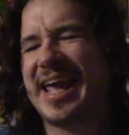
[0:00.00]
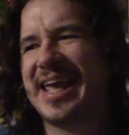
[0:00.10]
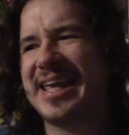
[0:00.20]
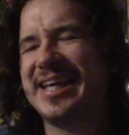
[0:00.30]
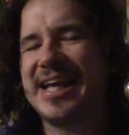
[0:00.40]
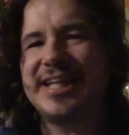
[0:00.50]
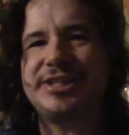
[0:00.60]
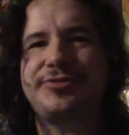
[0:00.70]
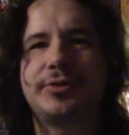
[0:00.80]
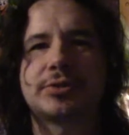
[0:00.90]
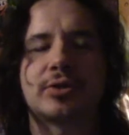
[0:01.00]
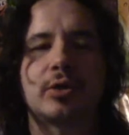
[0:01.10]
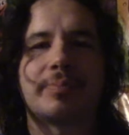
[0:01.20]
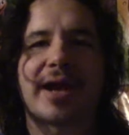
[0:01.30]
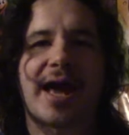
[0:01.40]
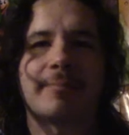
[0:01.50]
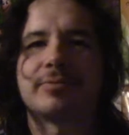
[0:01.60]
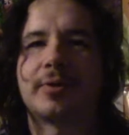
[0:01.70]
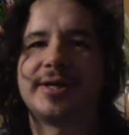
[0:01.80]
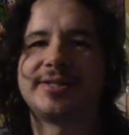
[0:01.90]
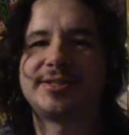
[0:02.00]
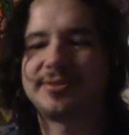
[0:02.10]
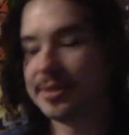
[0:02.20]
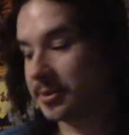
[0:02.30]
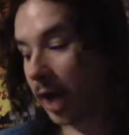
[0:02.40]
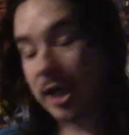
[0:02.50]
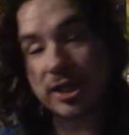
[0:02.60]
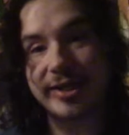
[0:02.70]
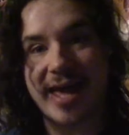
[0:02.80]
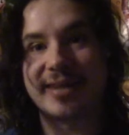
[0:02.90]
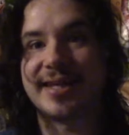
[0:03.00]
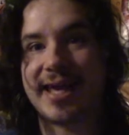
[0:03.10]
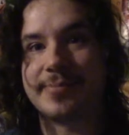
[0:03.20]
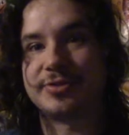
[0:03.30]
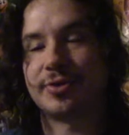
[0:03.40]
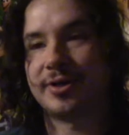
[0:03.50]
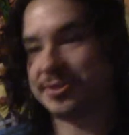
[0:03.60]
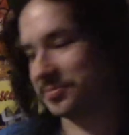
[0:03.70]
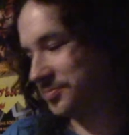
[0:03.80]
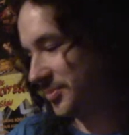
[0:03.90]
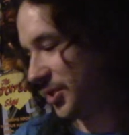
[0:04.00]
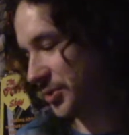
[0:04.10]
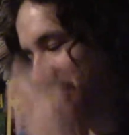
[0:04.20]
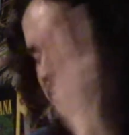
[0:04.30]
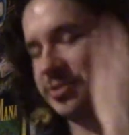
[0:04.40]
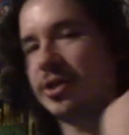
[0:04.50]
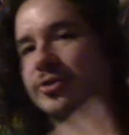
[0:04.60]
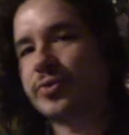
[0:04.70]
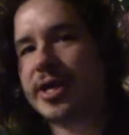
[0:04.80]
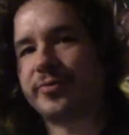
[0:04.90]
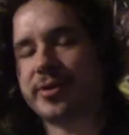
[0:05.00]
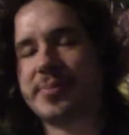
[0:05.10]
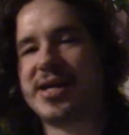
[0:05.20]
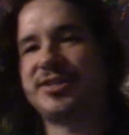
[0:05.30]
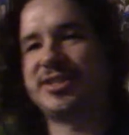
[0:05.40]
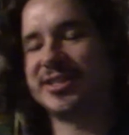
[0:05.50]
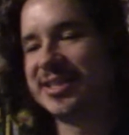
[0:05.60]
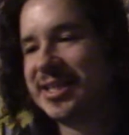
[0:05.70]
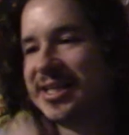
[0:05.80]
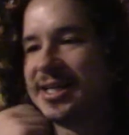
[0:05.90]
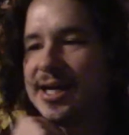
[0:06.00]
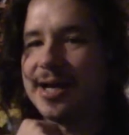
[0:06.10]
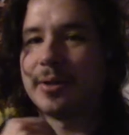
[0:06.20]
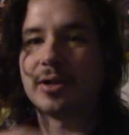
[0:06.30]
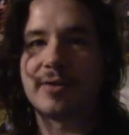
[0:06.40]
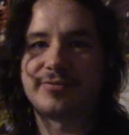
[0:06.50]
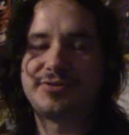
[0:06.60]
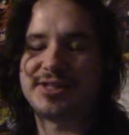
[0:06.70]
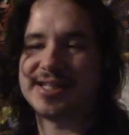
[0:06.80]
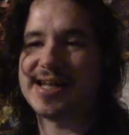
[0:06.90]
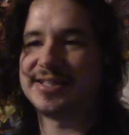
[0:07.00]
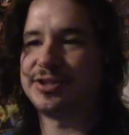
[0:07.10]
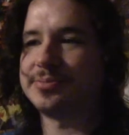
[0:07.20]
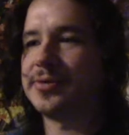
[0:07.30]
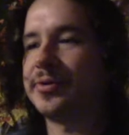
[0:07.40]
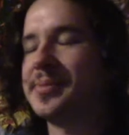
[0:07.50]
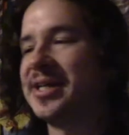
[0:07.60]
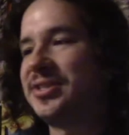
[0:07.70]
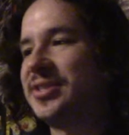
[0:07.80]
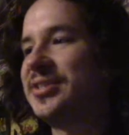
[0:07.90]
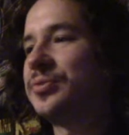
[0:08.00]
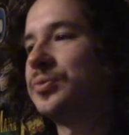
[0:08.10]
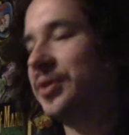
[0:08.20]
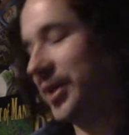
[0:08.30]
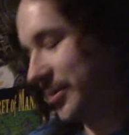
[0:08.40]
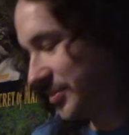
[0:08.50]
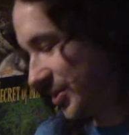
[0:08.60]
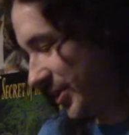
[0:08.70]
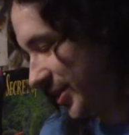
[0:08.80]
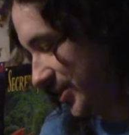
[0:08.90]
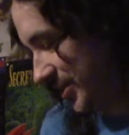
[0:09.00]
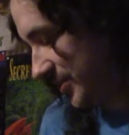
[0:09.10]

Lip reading: it just feels a little bit out of place. Other than that, the game is awesome. It's a great remaster. I love seeing Natsume remaster these old games and this.